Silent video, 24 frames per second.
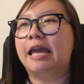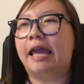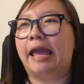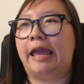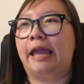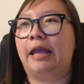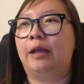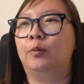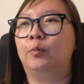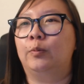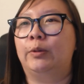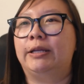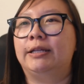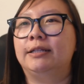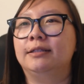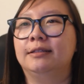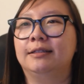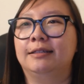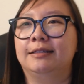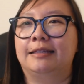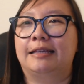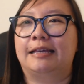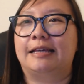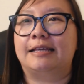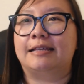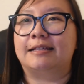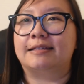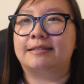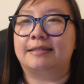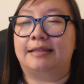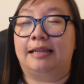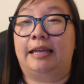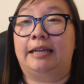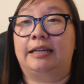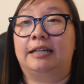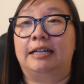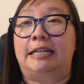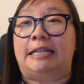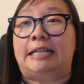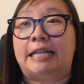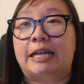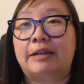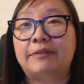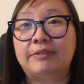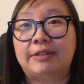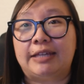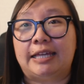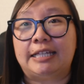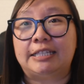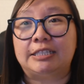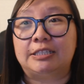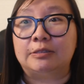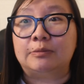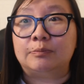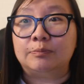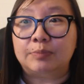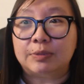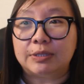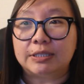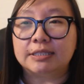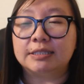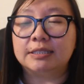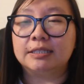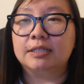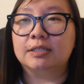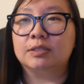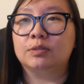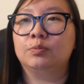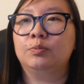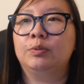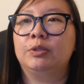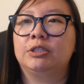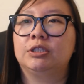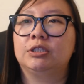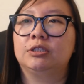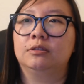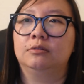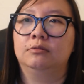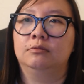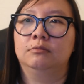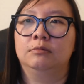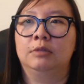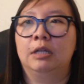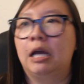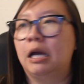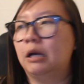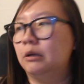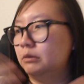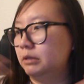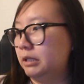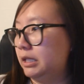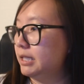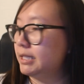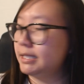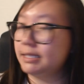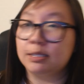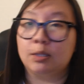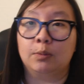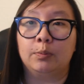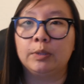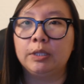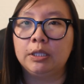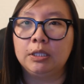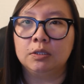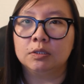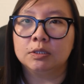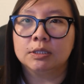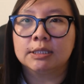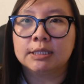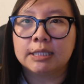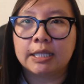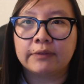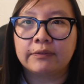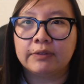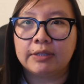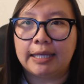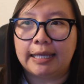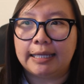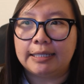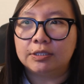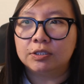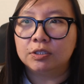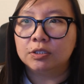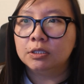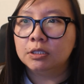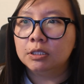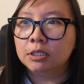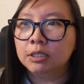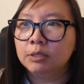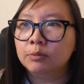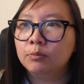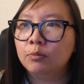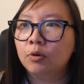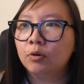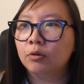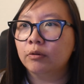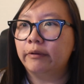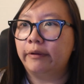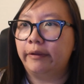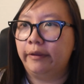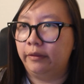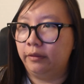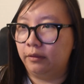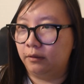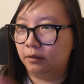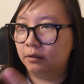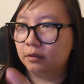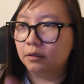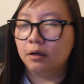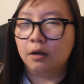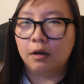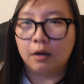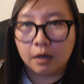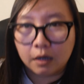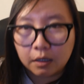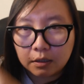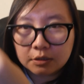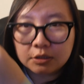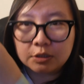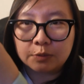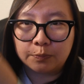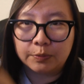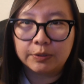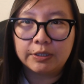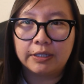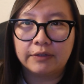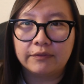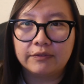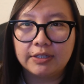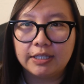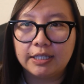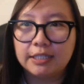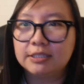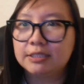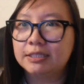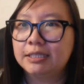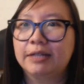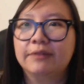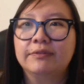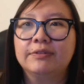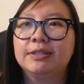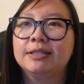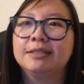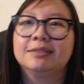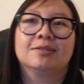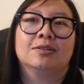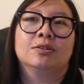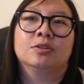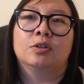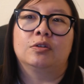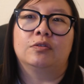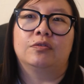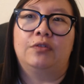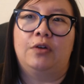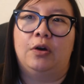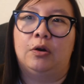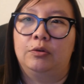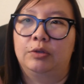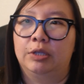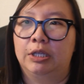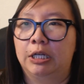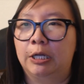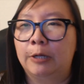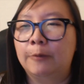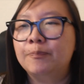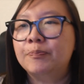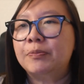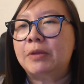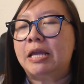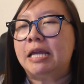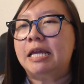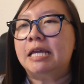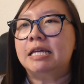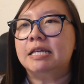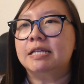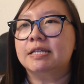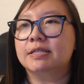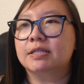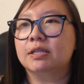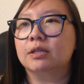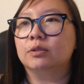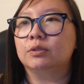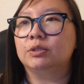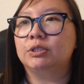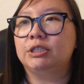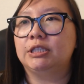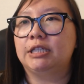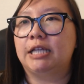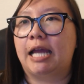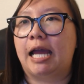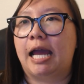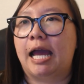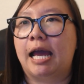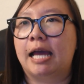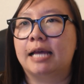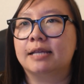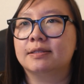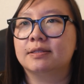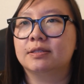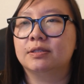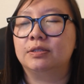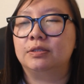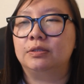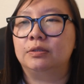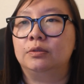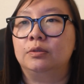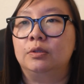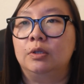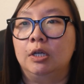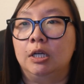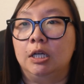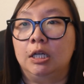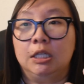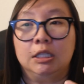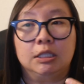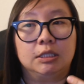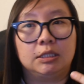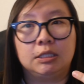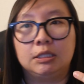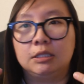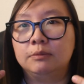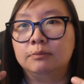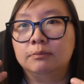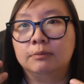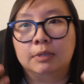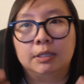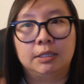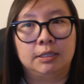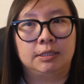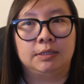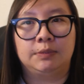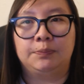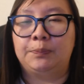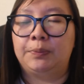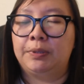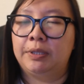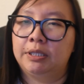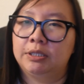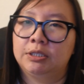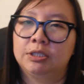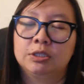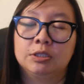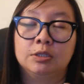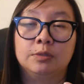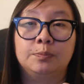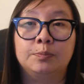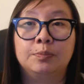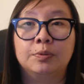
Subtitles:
And Weiling is like a navigation business, which nowadays nobody uses navigation anymore in their car to put navigation. Everything's on your phone, you know? So she must pitch the